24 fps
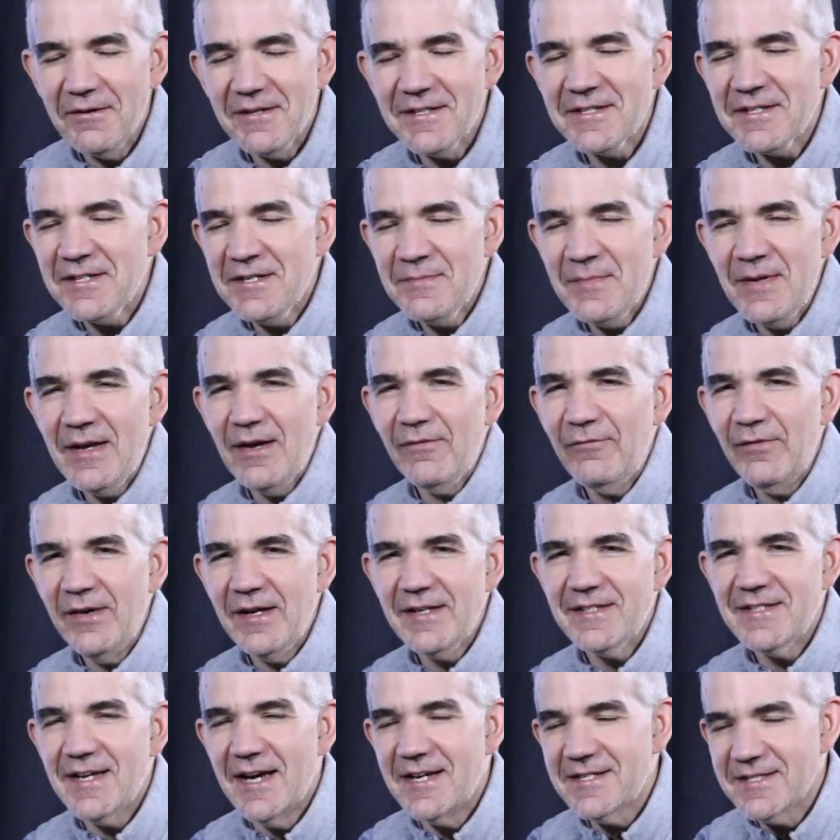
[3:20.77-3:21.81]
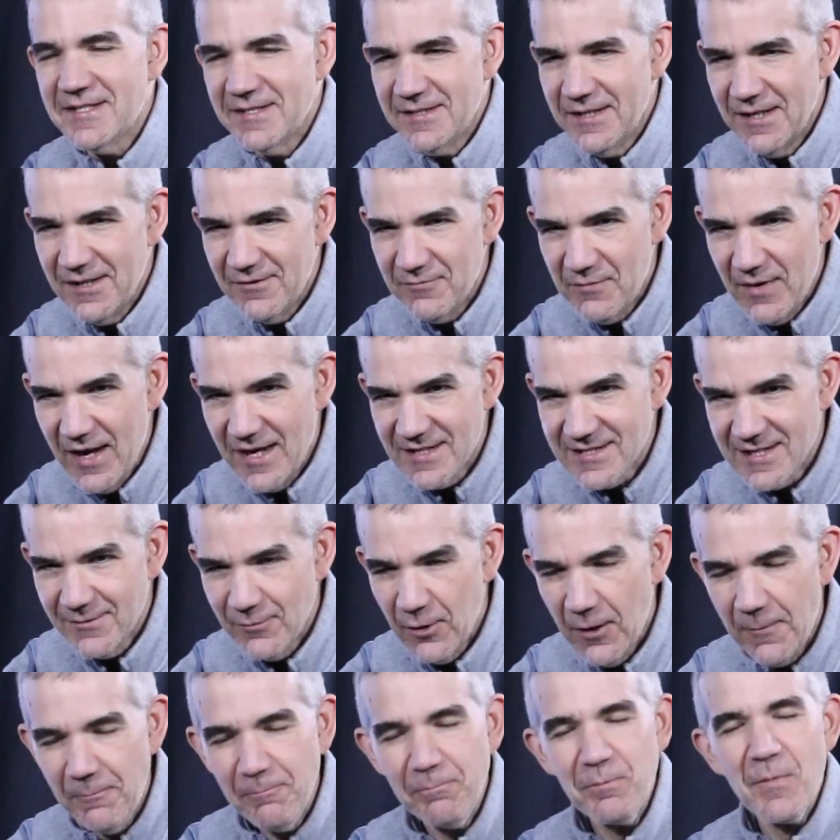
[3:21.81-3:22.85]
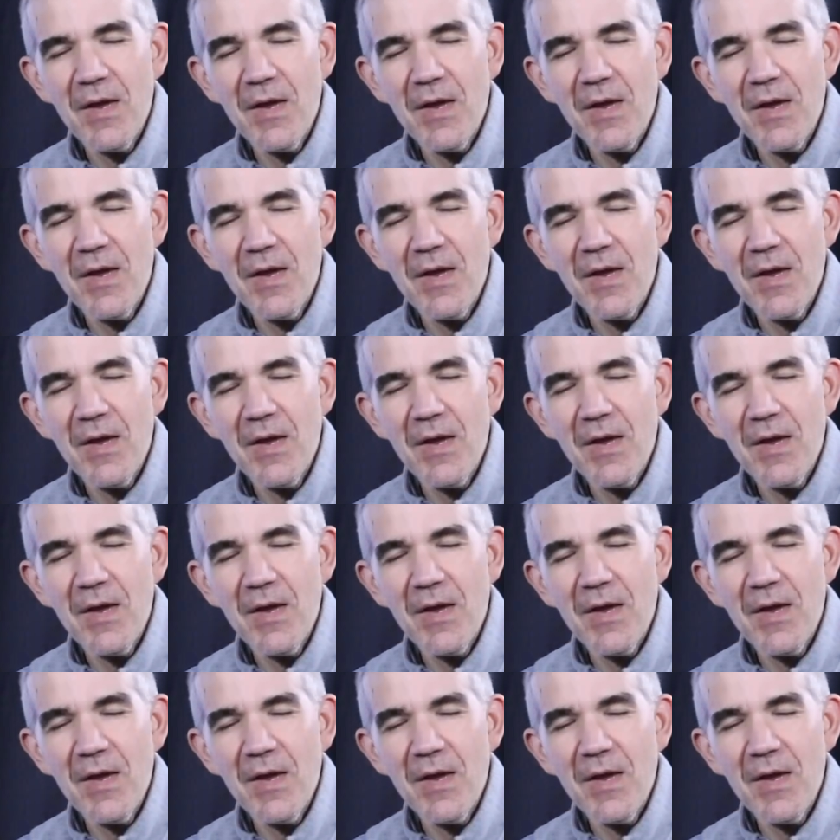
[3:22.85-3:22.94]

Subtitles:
It's going to be a fantastic night of basketball